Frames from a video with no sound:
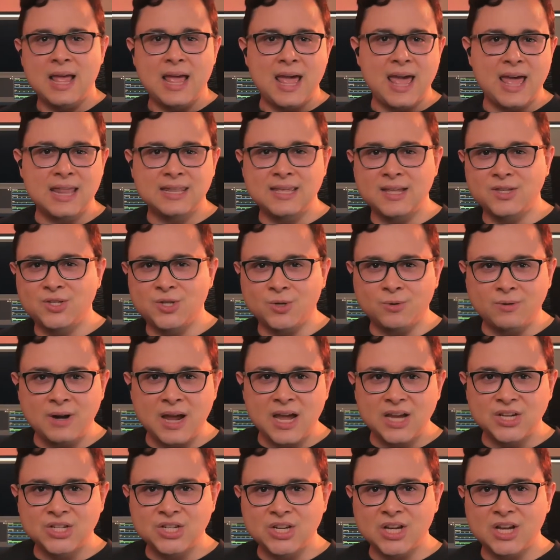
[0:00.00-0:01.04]
and the
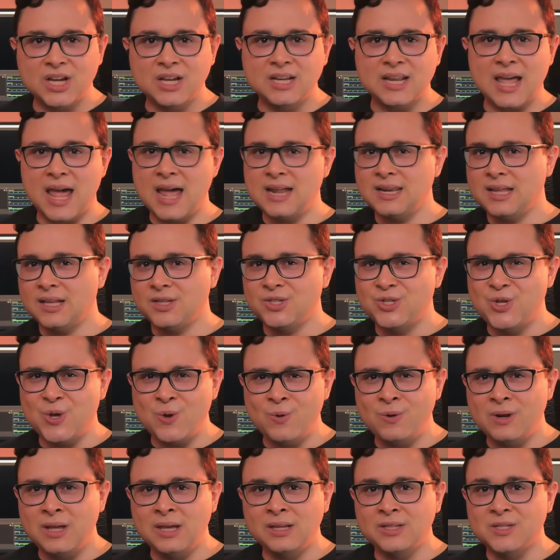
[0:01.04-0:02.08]
duration and the
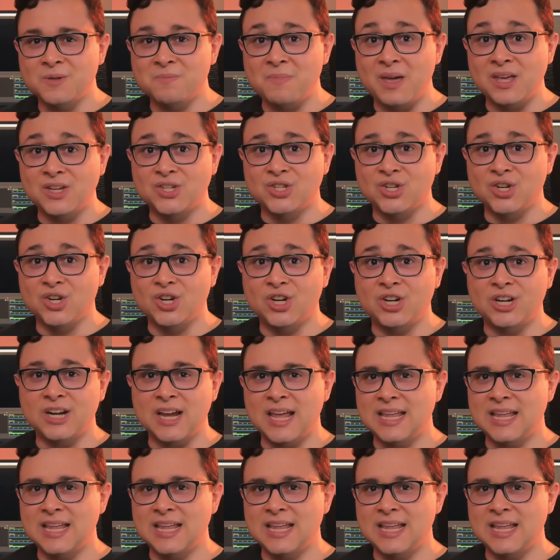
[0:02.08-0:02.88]
tuning to make sure